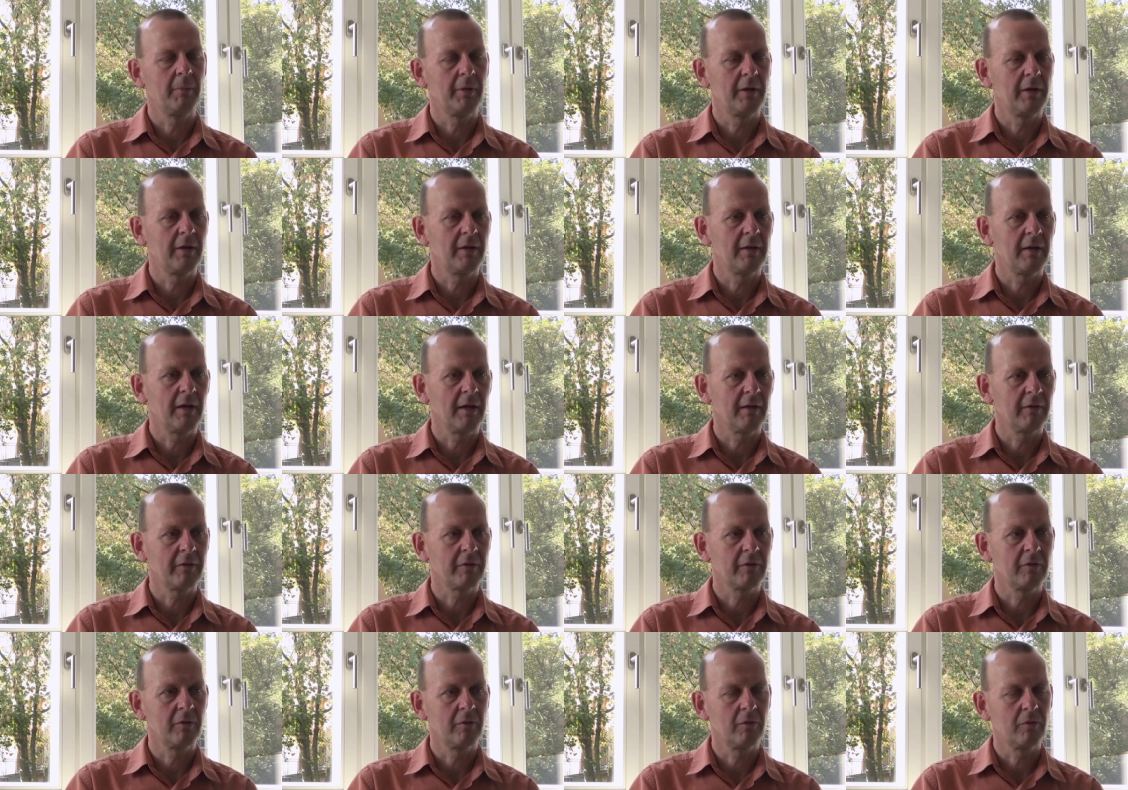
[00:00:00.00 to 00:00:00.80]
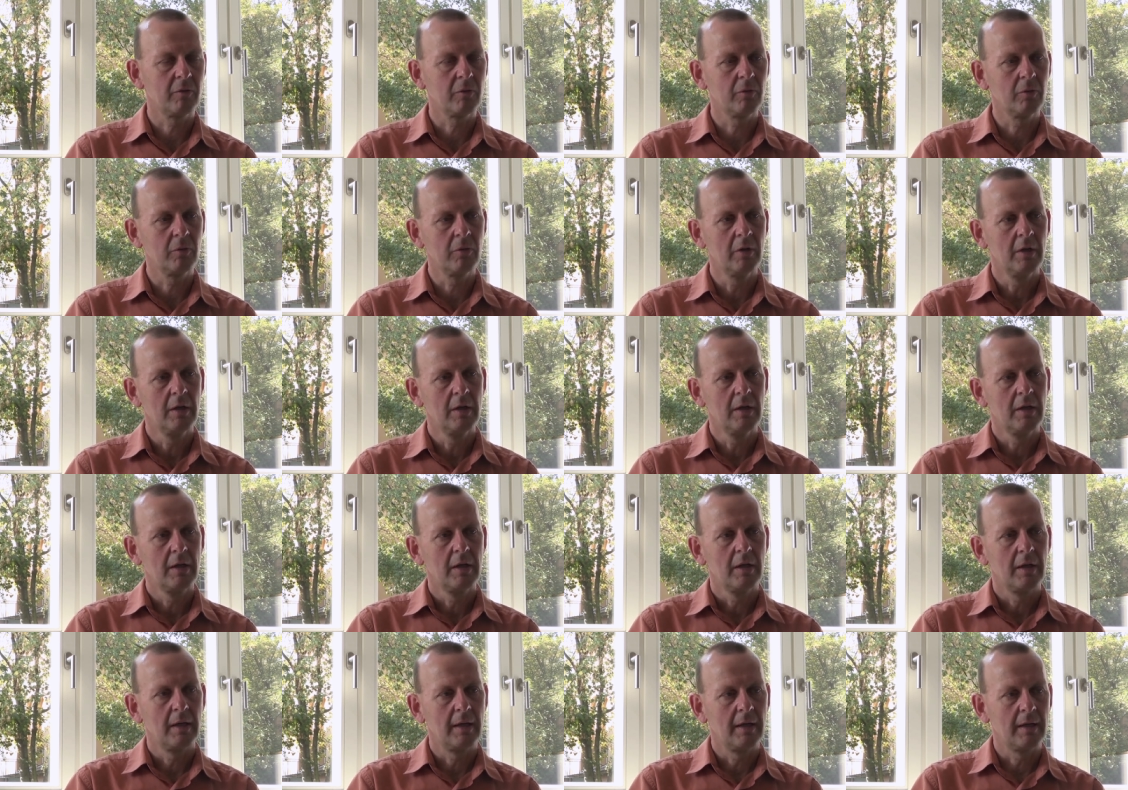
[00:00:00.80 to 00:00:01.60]
But it has to do
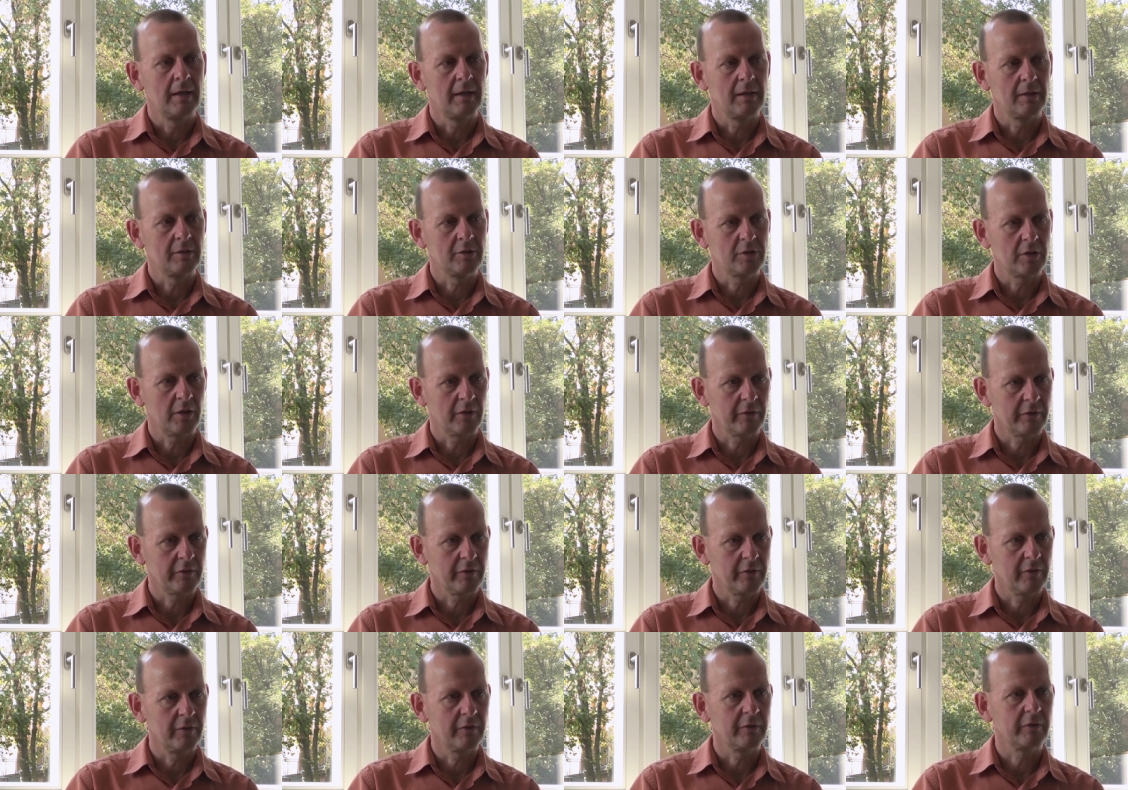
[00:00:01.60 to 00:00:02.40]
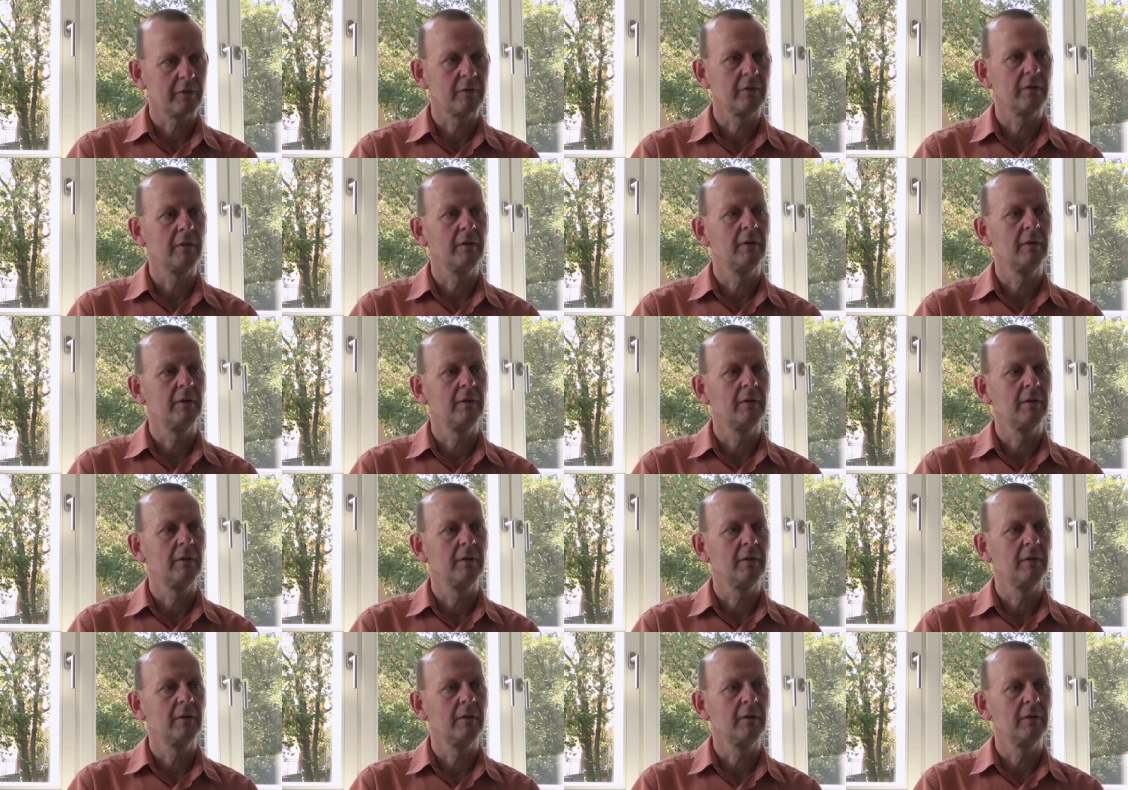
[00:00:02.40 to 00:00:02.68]
justice,